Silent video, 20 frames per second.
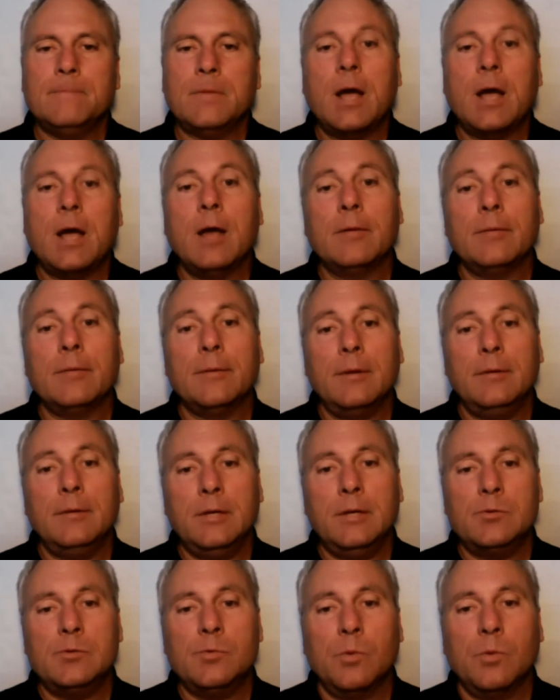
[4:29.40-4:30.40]
other than
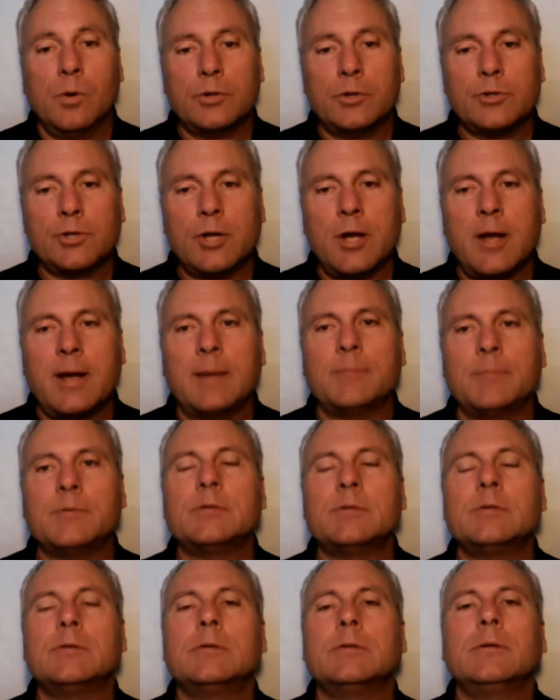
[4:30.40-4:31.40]
these
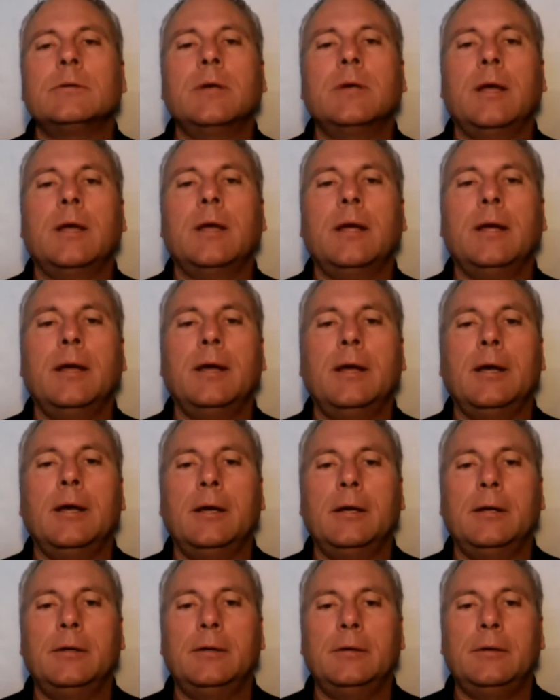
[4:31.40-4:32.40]
workshops
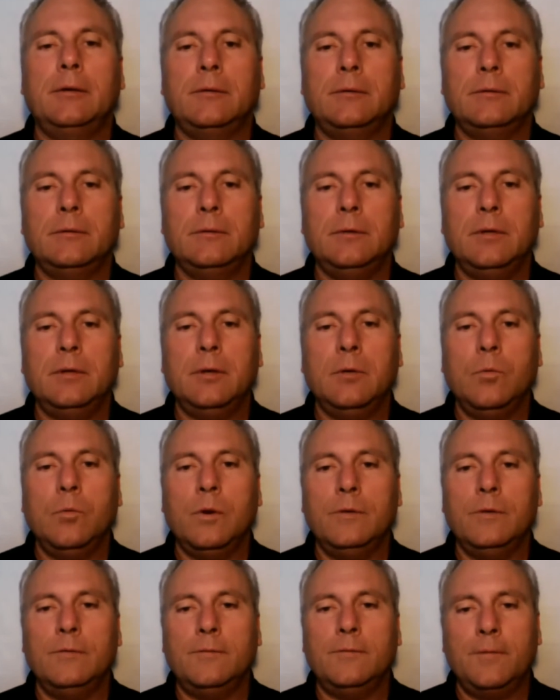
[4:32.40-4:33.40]
and
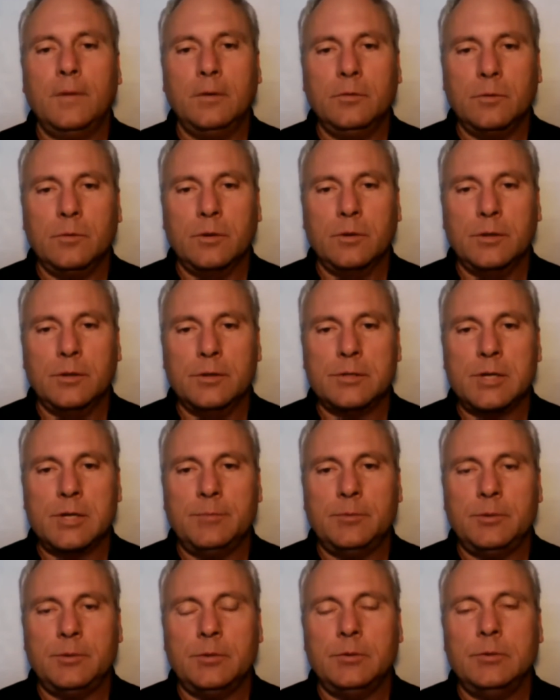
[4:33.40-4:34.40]
what PhoneWord is
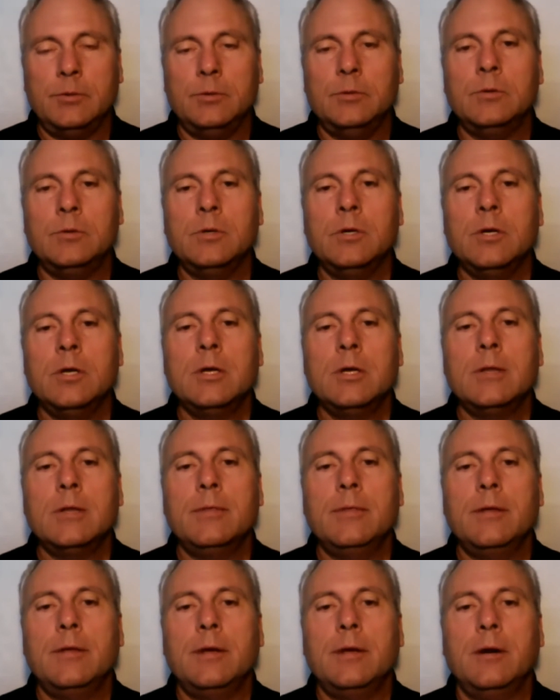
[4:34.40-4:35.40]
up to,
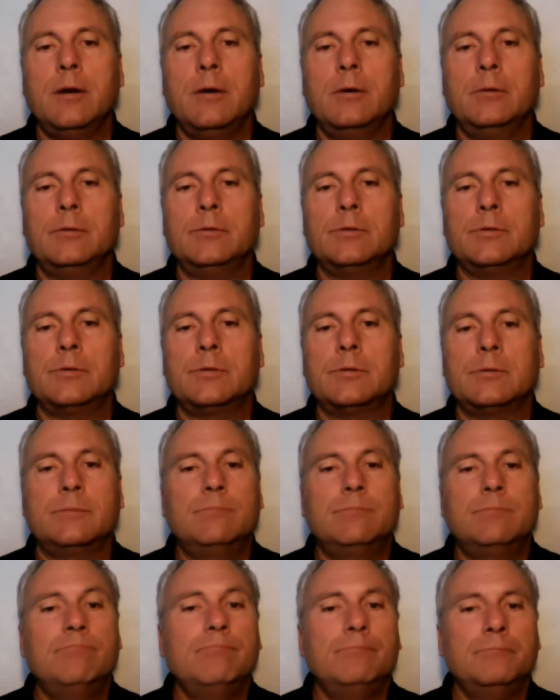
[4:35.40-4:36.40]

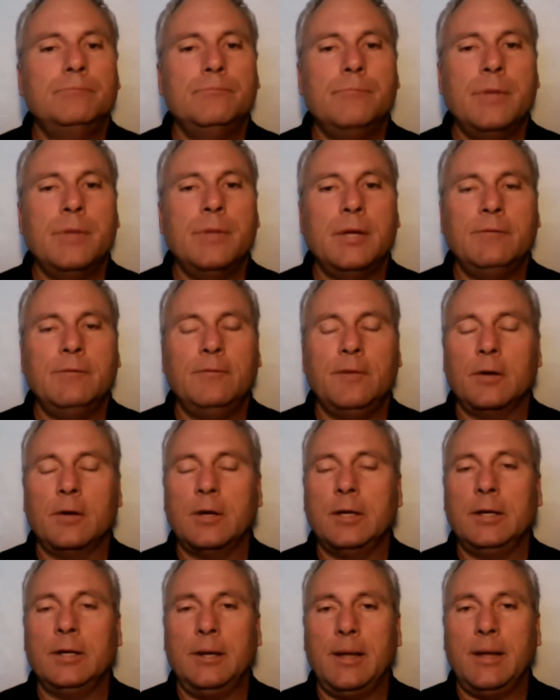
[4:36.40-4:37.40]
there's been very
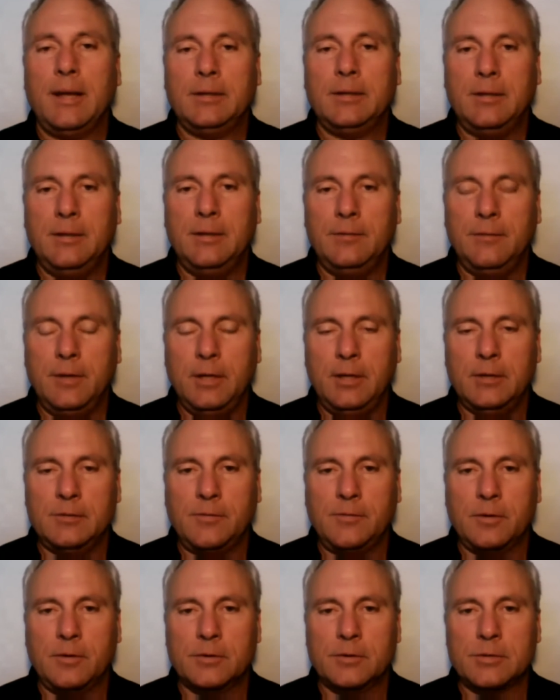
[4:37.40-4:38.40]
little activity as
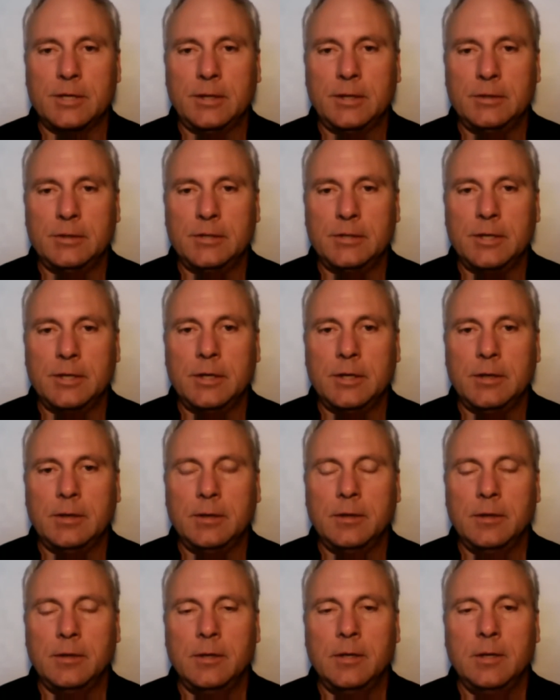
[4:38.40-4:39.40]
far as I can
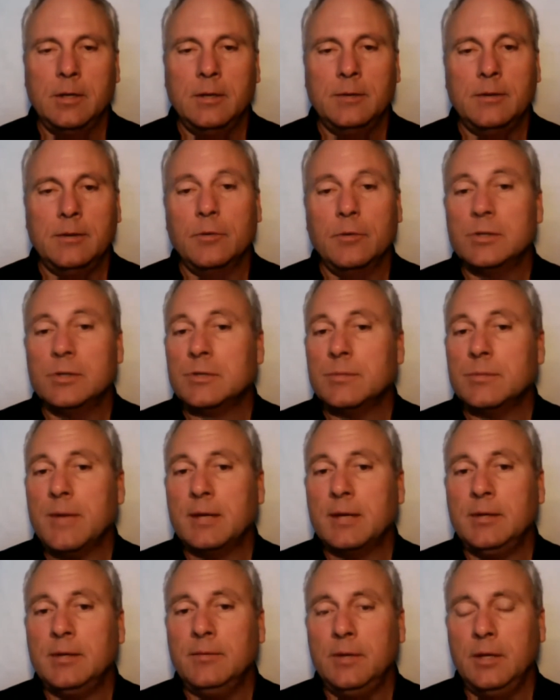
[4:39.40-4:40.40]
tell. There is some
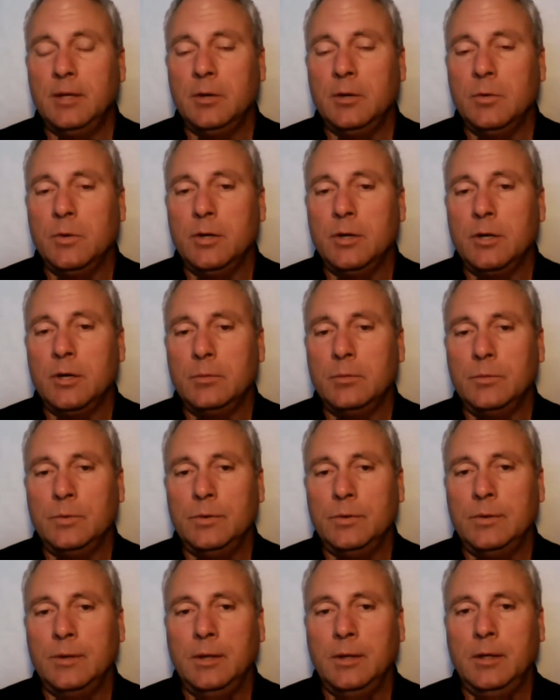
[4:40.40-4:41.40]
activity going on
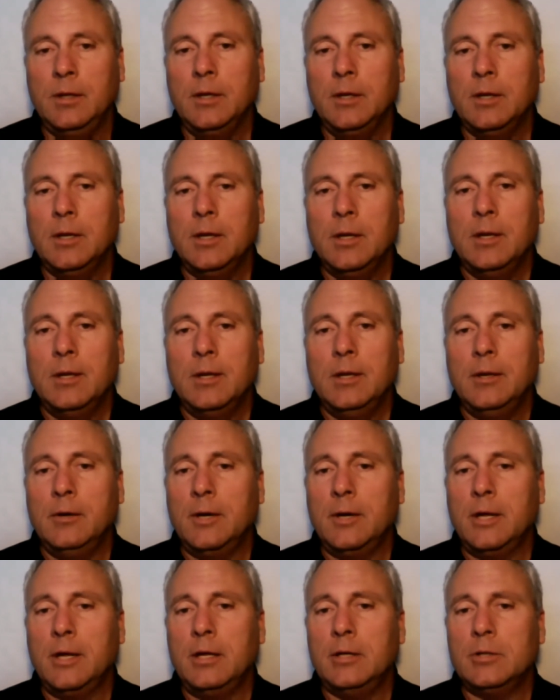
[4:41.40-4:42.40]
with the
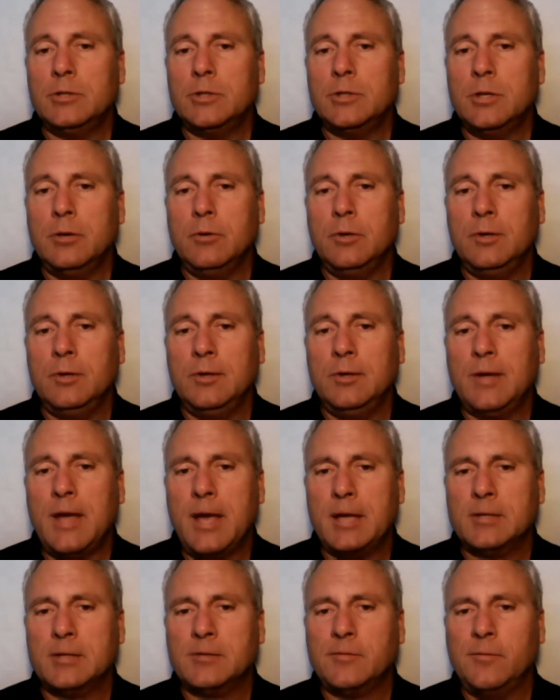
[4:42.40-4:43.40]
Internet Engineering
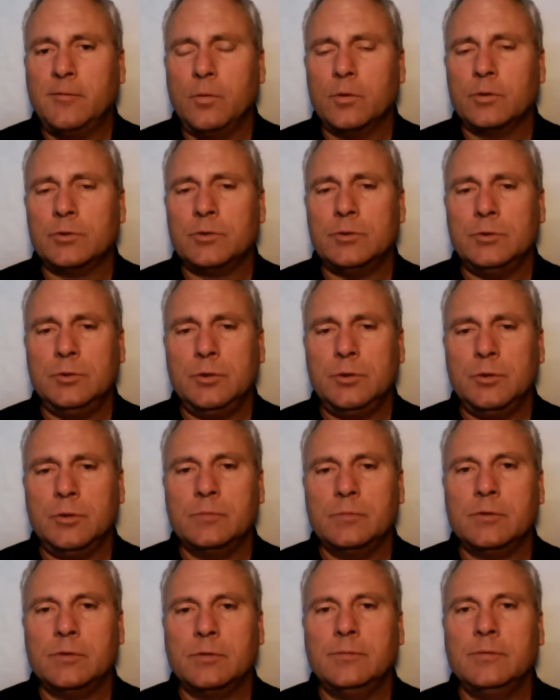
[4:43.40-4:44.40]
Task Force in
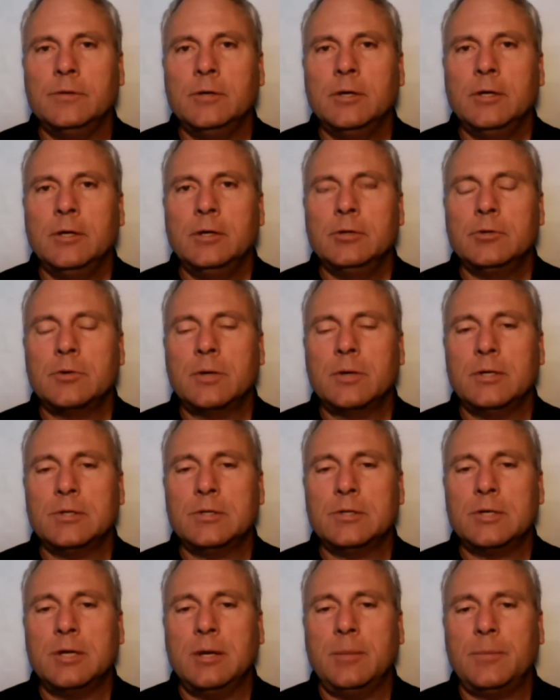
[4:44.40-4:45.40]
terms of trying to
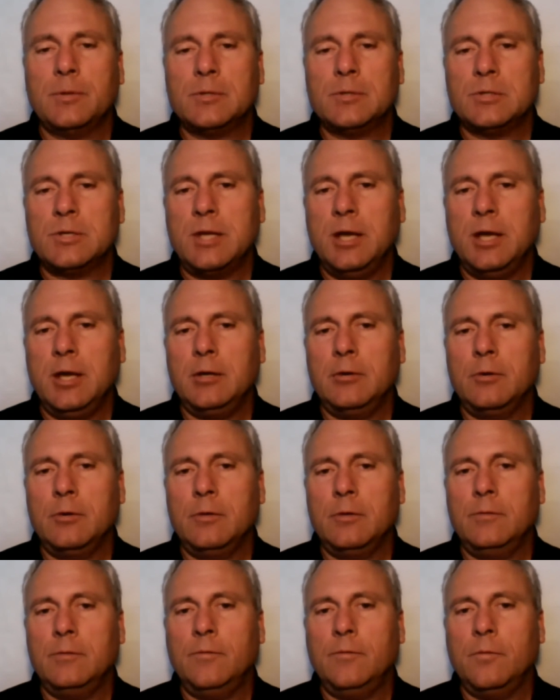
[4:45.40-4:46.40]
set up a
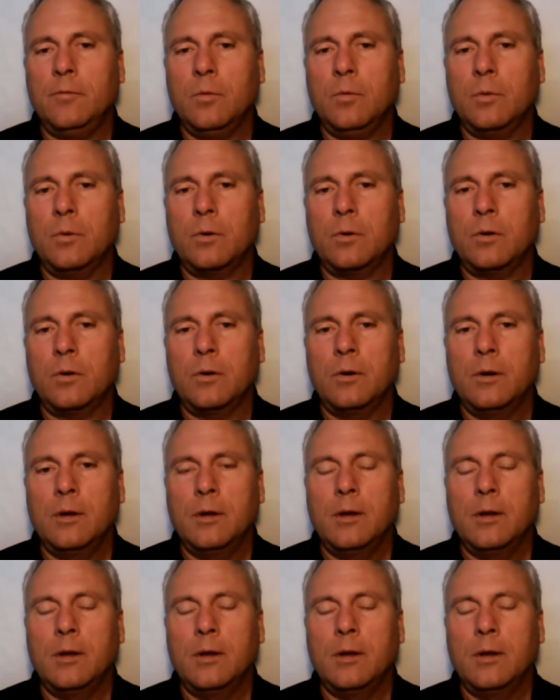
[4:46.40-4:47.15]
standard for